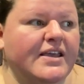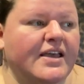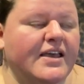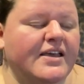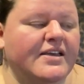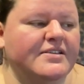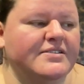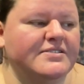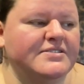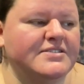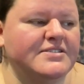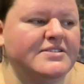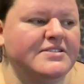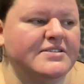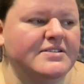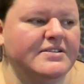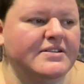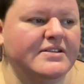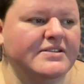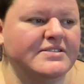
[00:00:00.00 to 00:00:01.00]
And
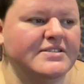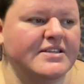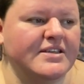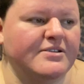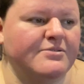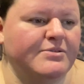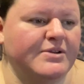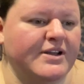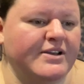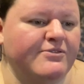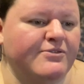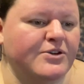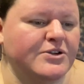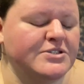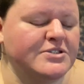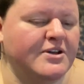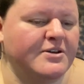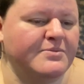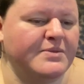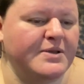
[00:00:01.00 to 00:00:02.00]
it's like when I first
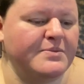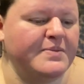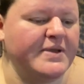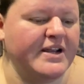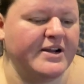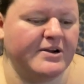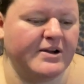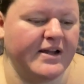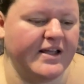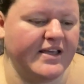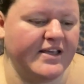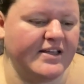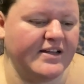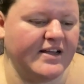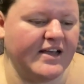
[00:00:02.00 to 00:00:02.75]
got my period,